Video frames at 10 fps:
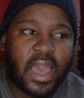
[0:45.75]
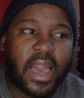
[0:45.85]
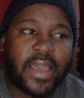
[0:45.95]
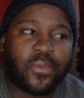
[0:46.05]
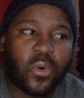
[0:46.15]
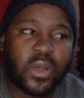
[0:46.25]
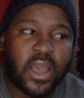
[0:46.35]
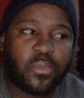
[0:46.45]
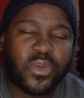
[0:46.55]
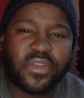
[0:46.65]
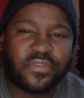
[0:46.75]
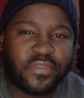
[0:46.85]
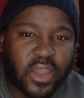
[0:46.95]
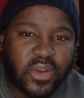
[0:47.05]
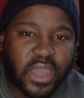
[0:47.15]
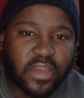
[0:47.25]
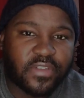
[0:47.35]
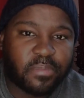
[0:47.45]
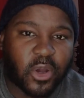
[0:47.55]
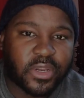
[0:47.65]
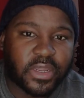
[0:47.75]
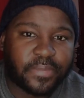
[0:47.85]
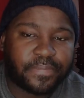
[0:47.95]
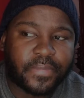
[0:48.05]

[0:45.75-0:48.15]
I woke up with a very heavy body.